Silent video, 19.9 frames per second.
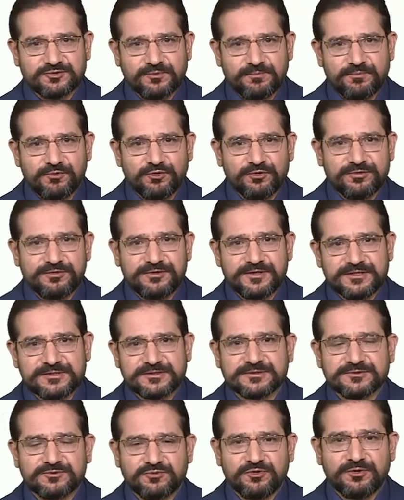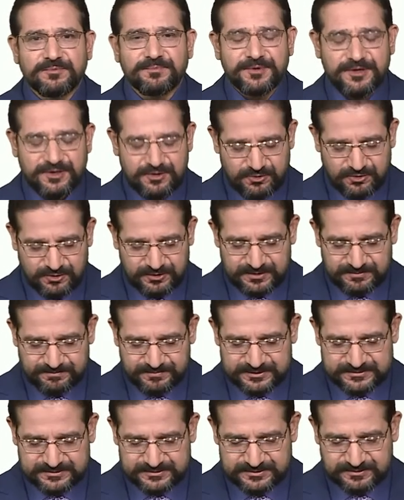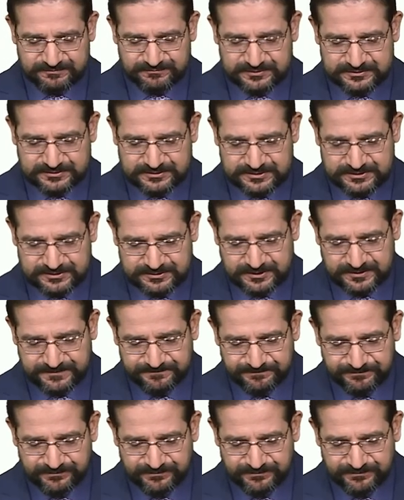So both these could be on the basis of istisna.